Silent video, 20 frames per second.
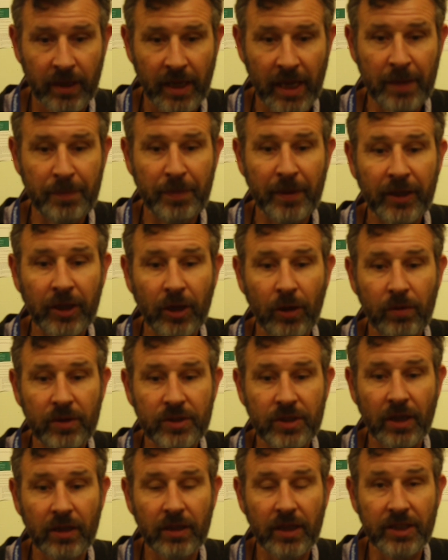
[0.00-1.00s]

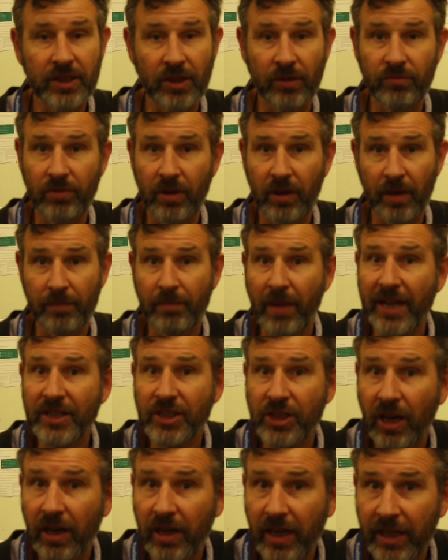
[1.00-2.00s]
EPQ is a
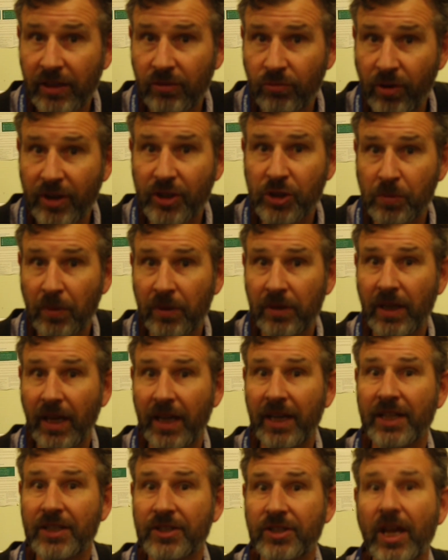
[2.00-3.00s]
major enrichment
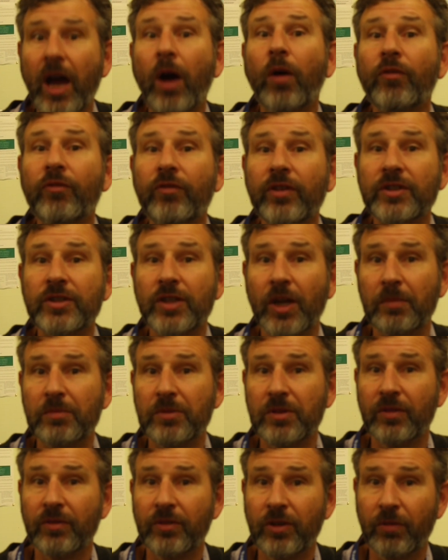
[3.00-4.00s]
in itself in
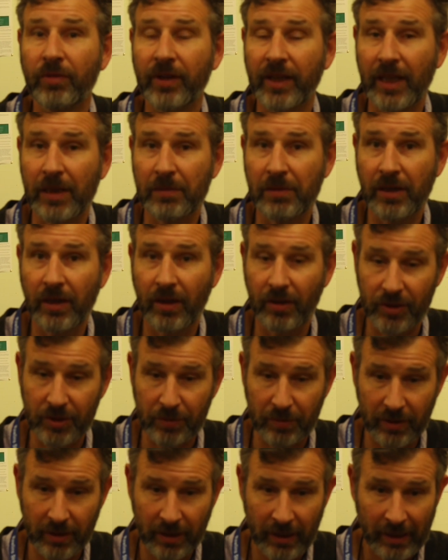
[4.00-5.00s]
terms of curriculum
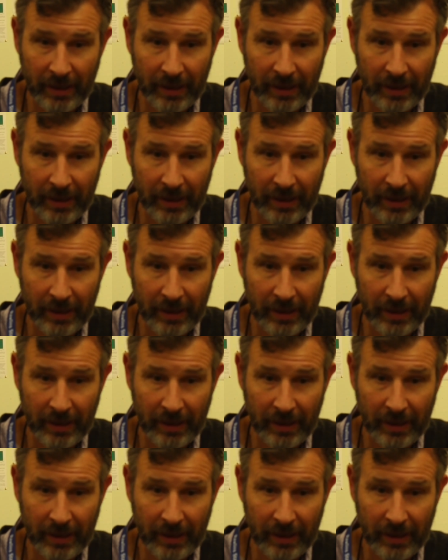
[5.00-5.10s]
enhancement.